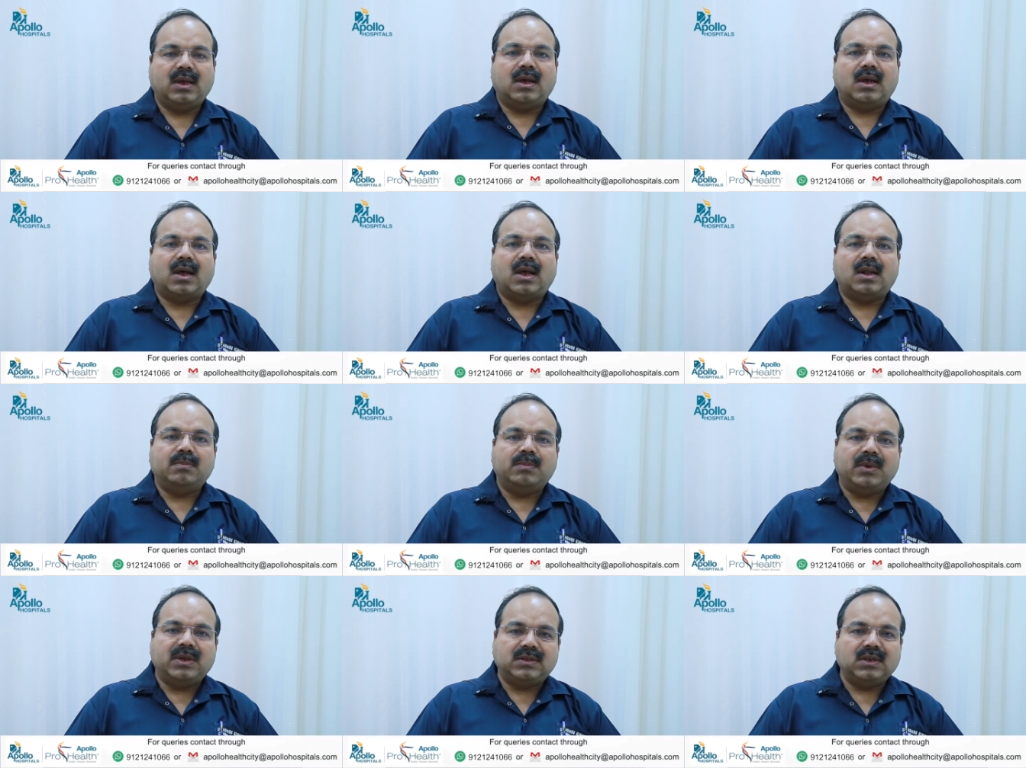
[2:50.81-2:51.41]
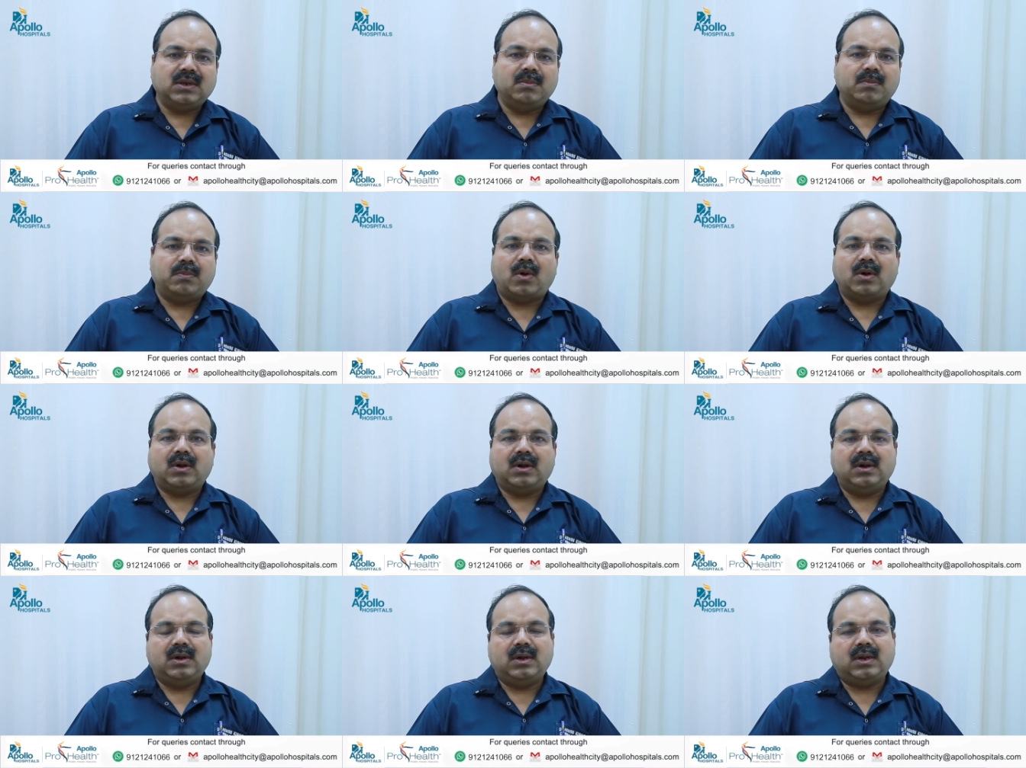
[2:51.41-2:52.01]
and basic
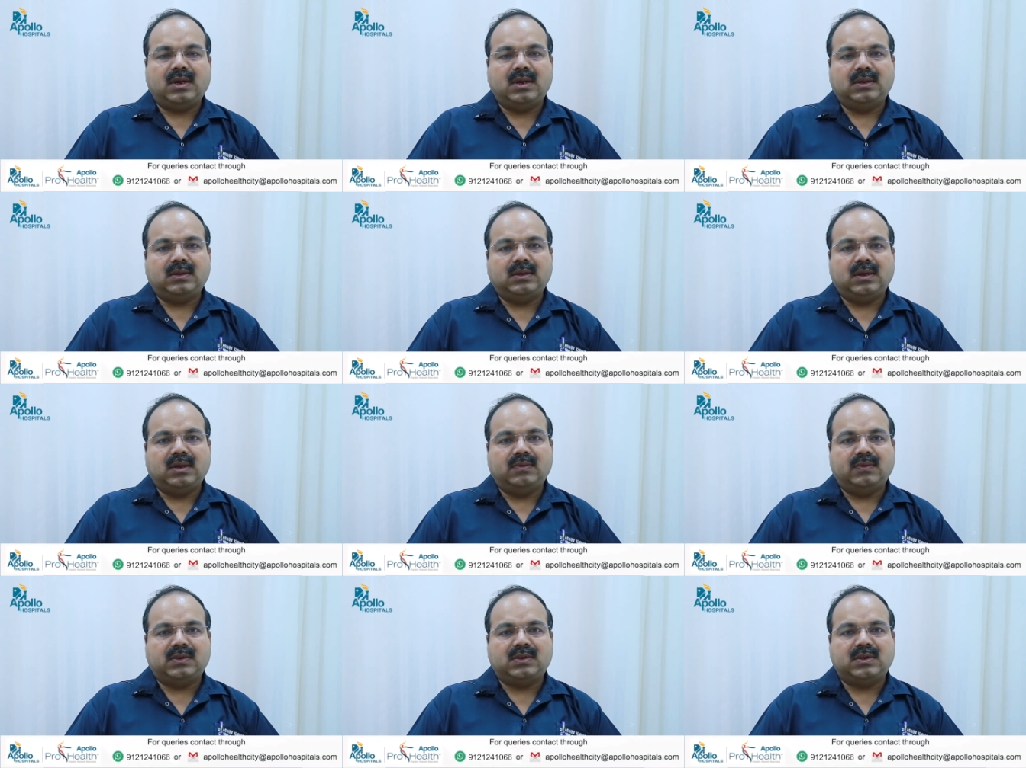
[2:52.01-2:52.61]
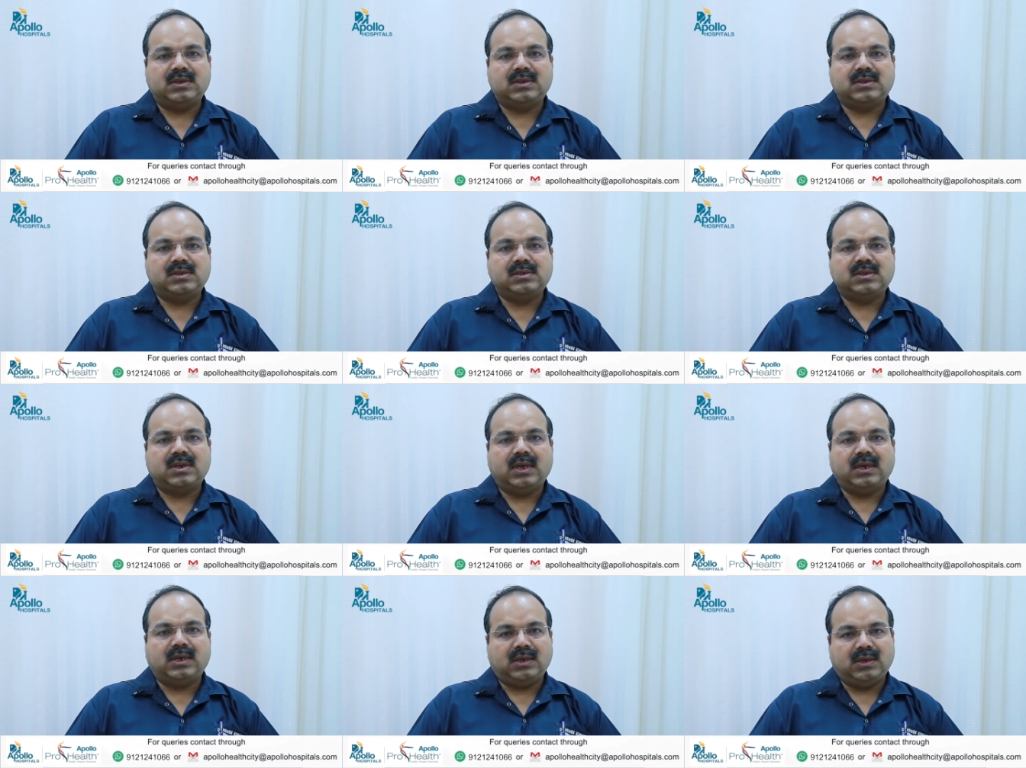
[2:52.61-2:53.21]
important in investigations
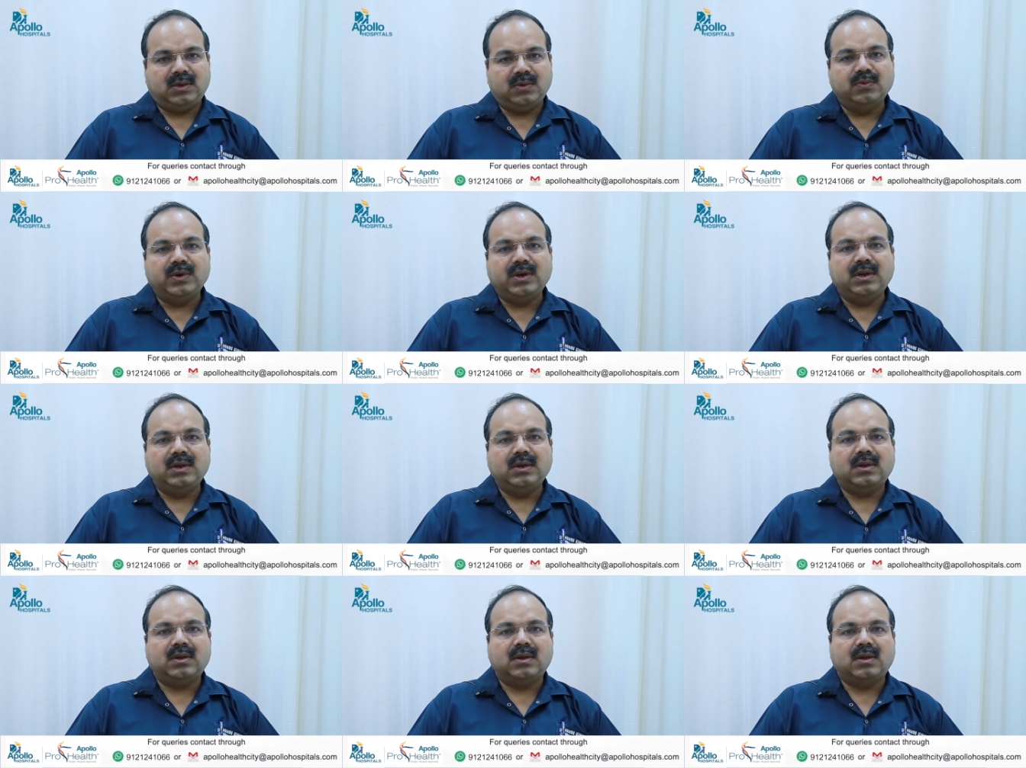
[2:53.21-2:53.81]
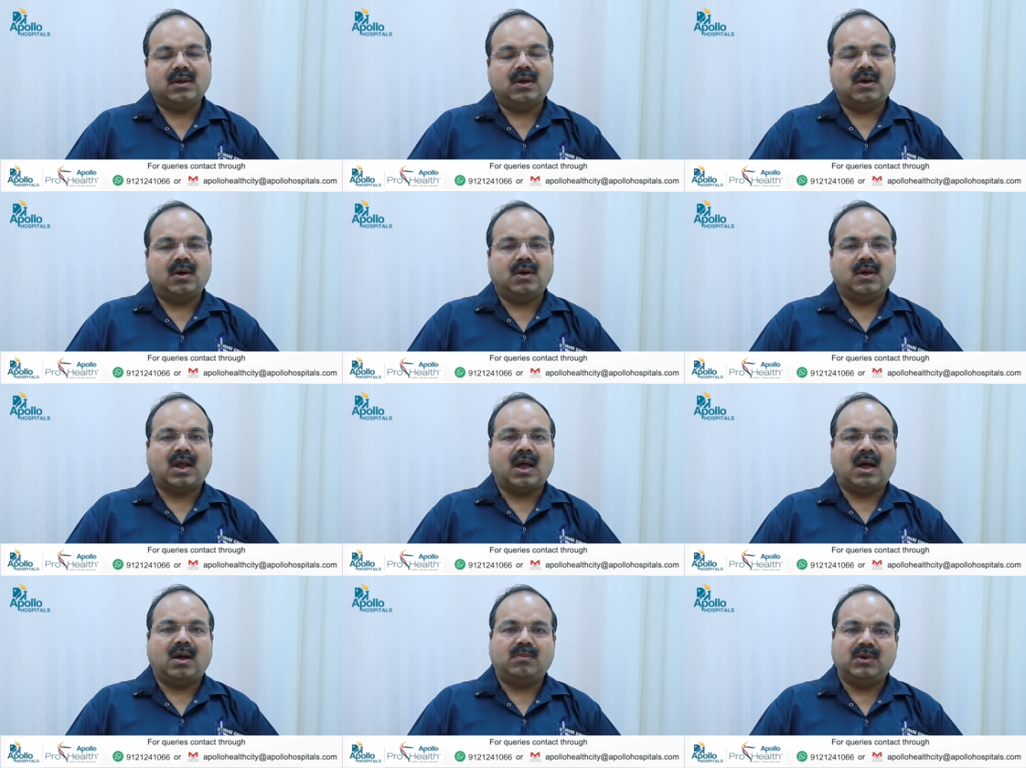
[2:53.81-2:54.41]
like urine,
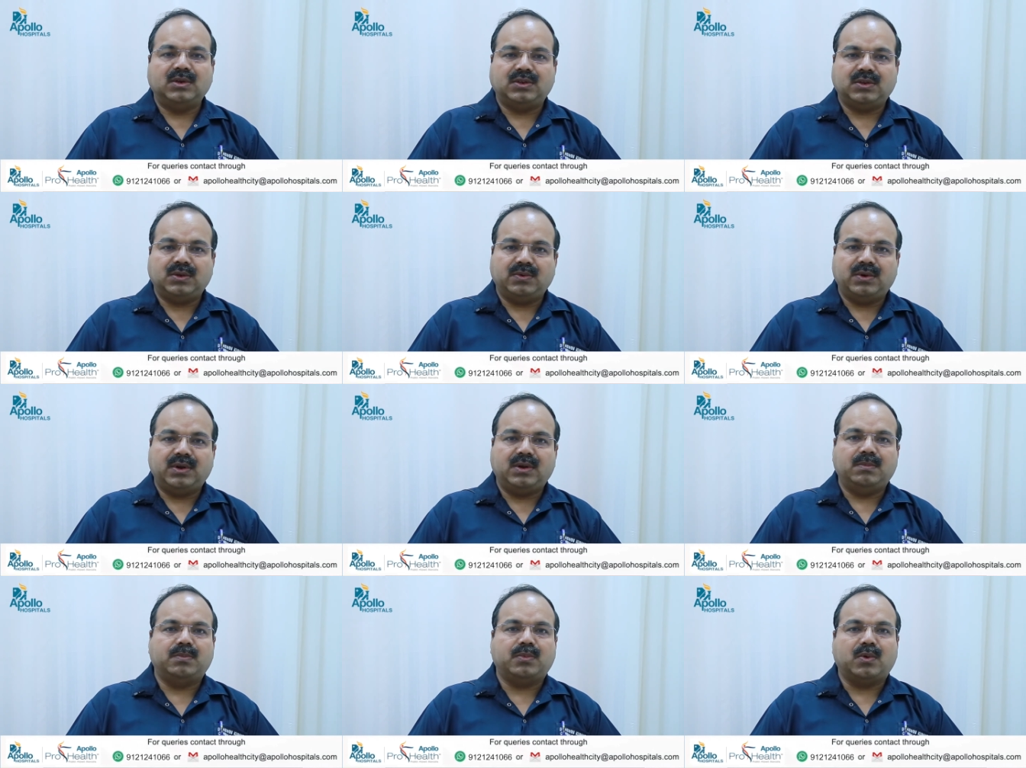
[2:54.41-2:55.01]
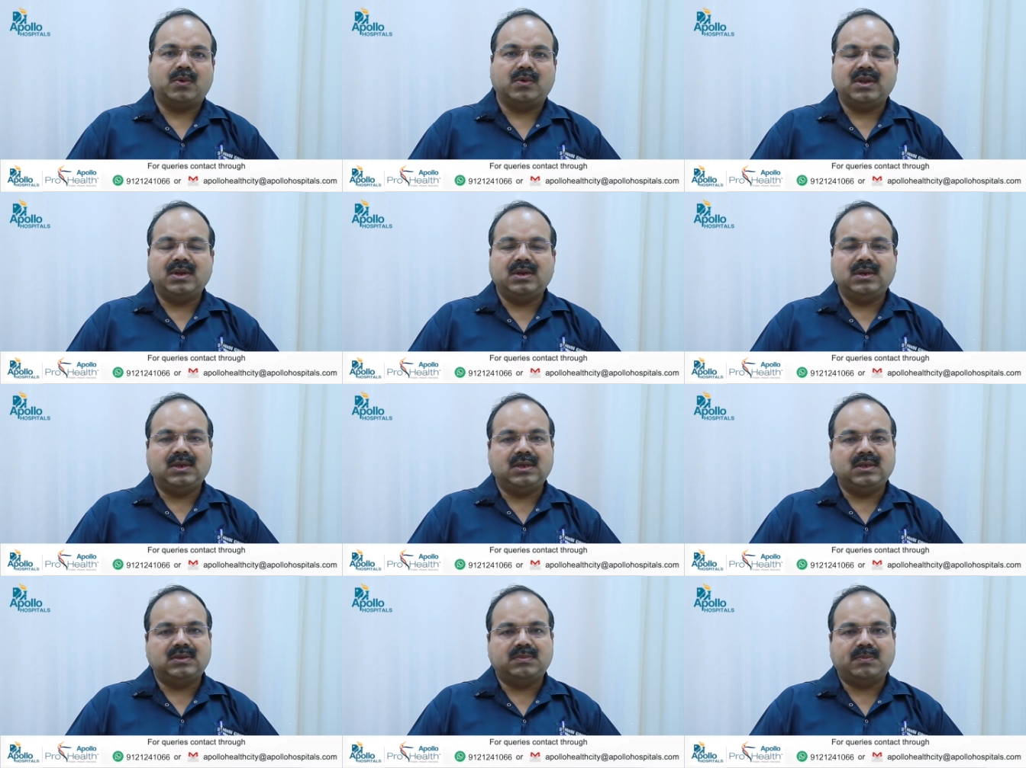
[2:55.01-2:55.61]
or how much urine protein
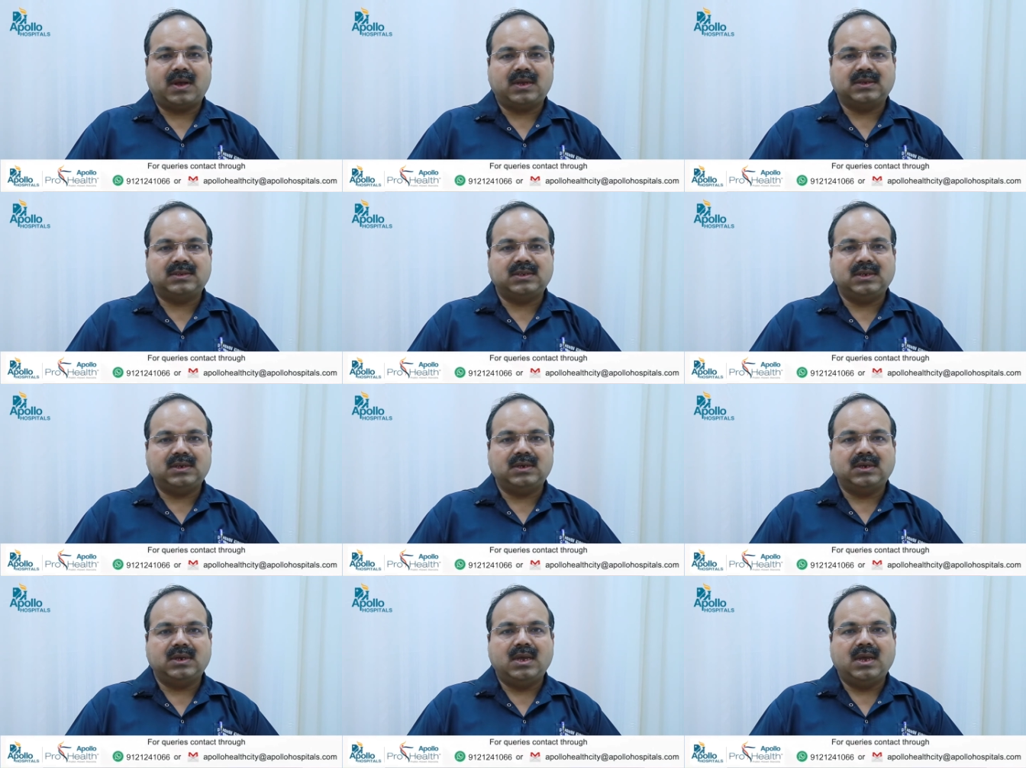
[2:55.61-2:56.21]
he is passing,